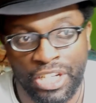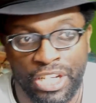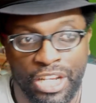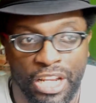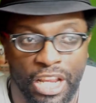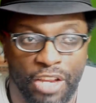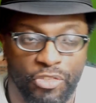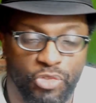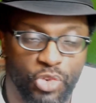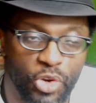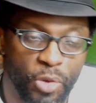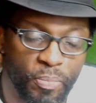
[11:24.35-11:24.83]

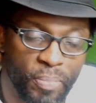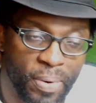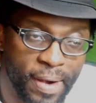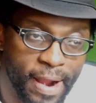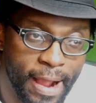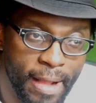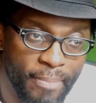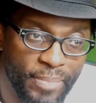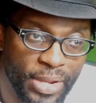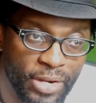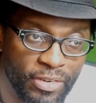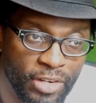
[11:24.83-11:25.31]
If your
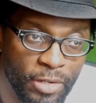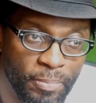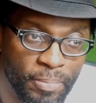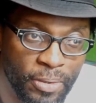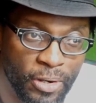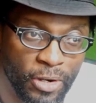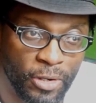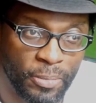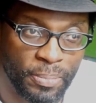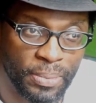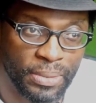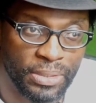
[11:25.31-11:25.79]
primary
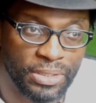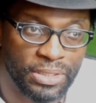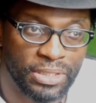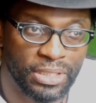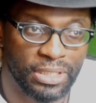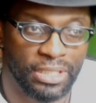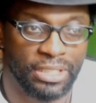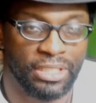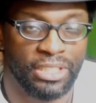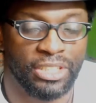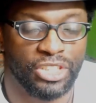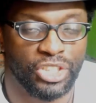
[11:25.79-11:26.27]
purpose
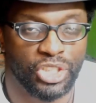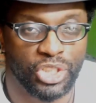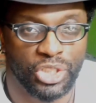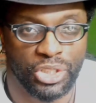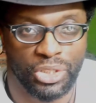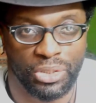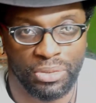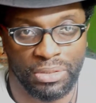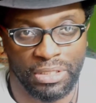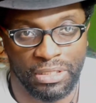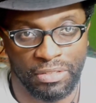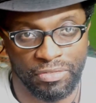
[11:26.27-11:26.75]
is
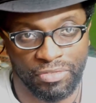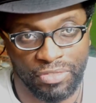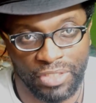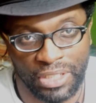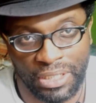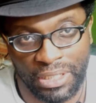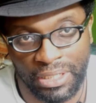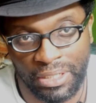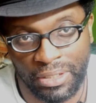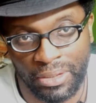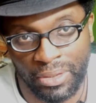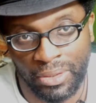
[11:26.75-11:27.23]
shooting
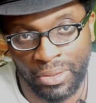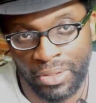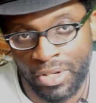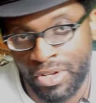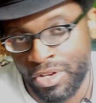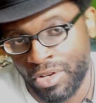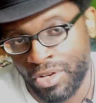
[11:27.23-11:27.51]
video,